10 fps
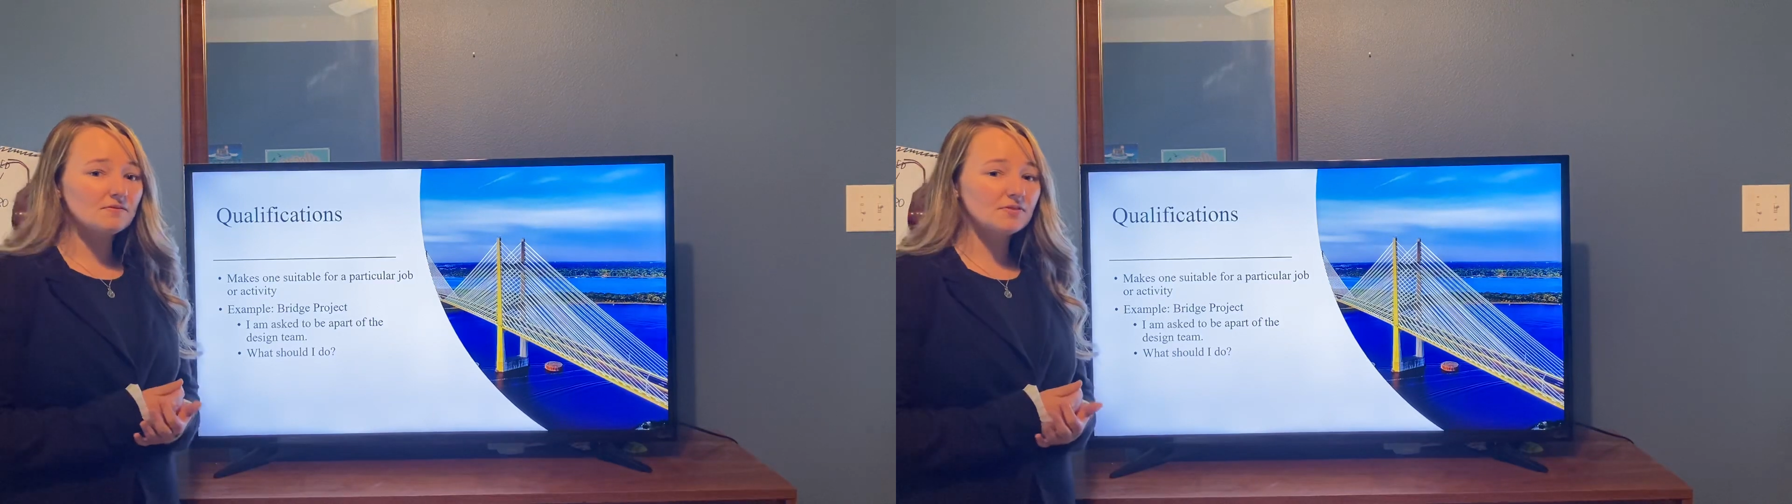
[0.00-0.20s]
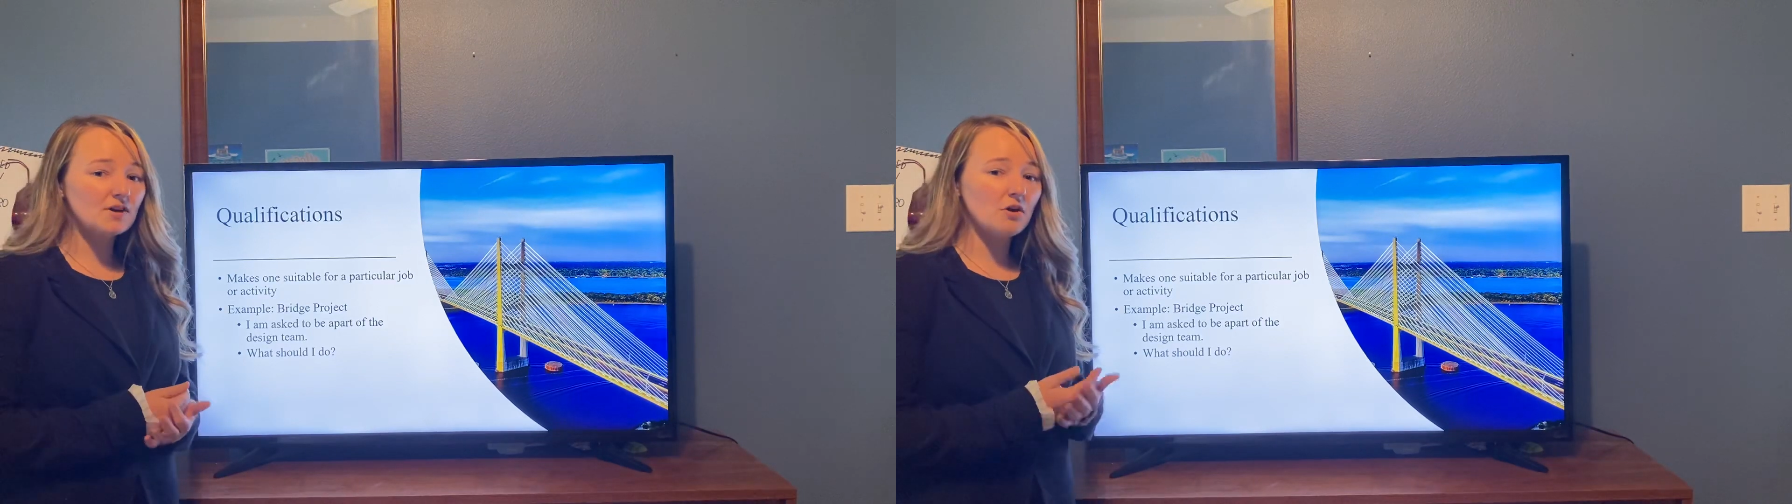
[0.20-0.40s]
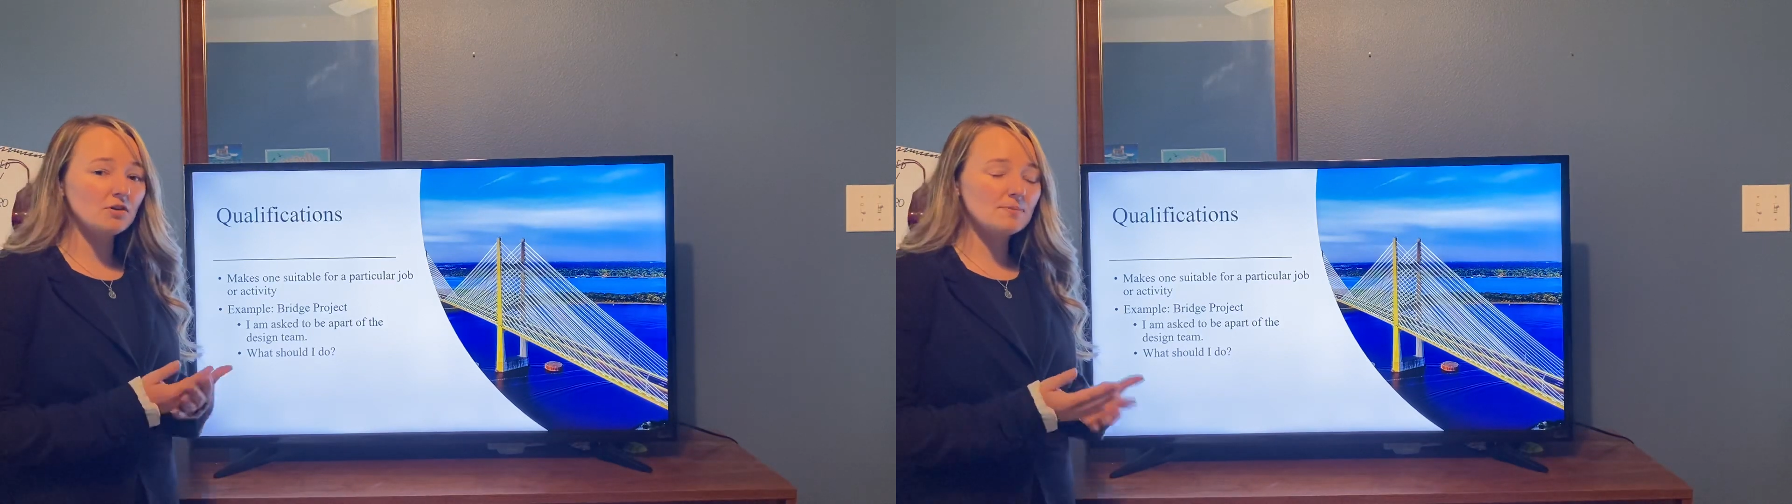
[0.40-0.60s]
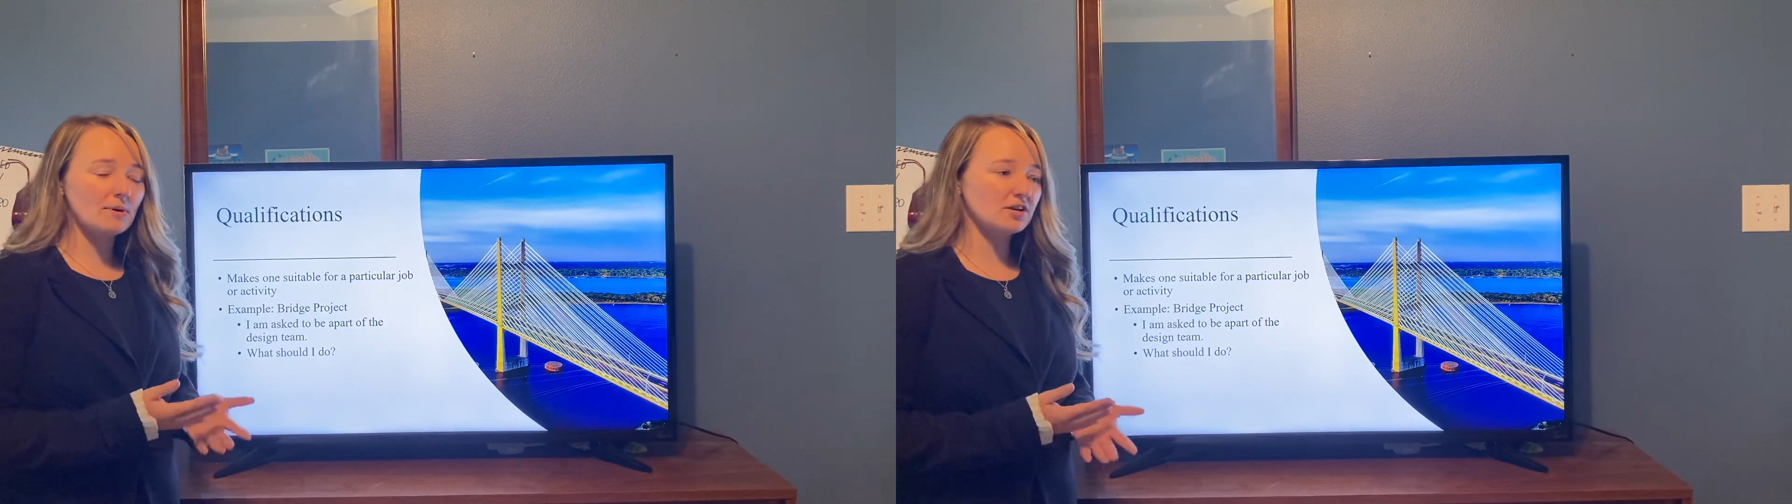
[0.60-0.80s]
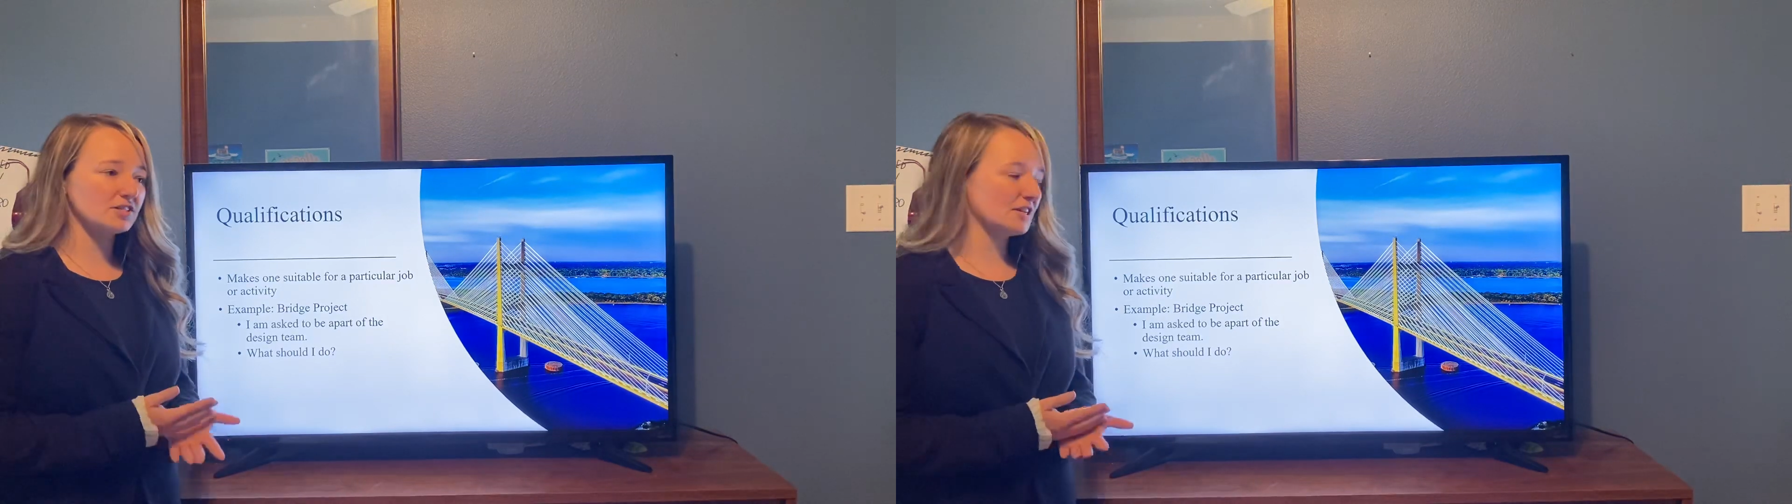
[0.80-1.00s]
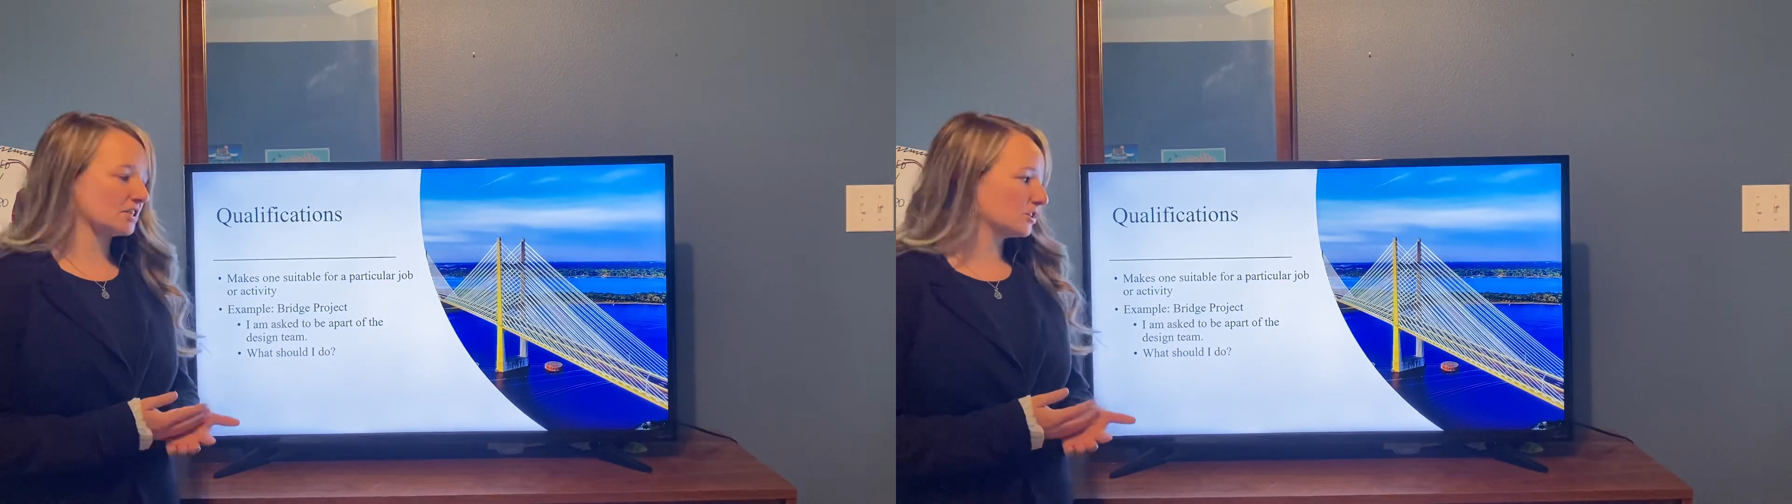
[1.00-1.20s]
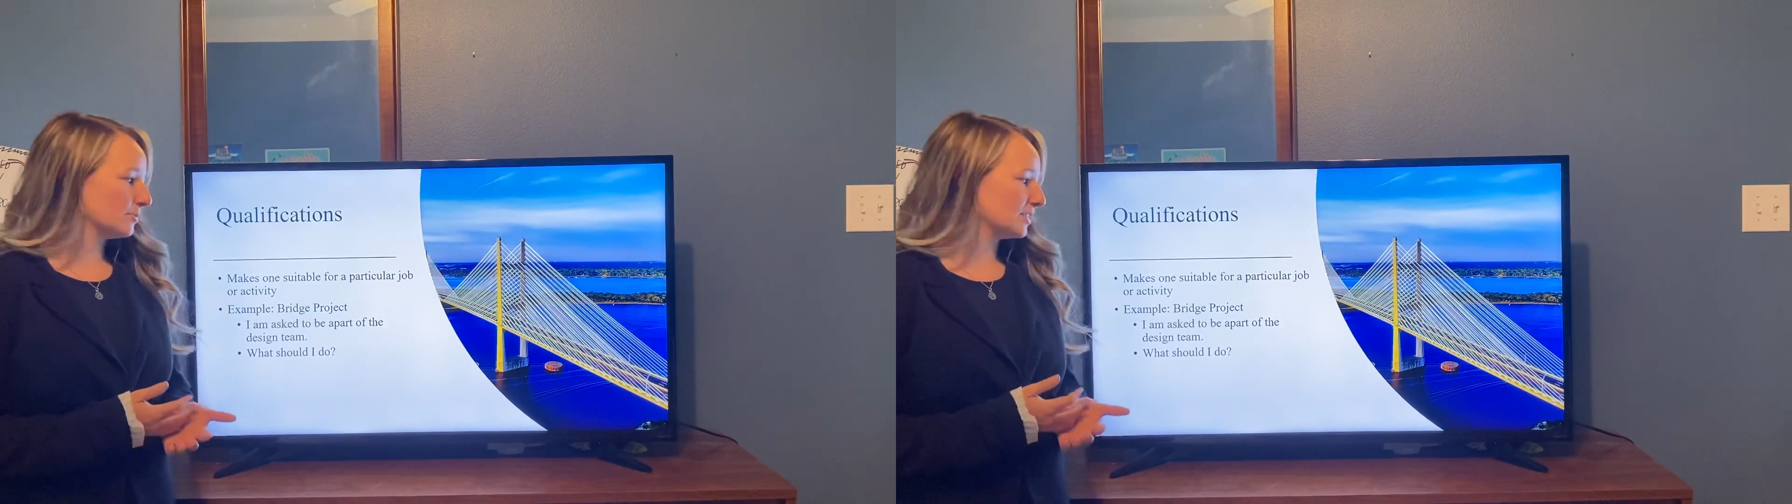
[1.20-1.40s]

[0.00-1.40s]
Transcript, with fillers: The only person that should be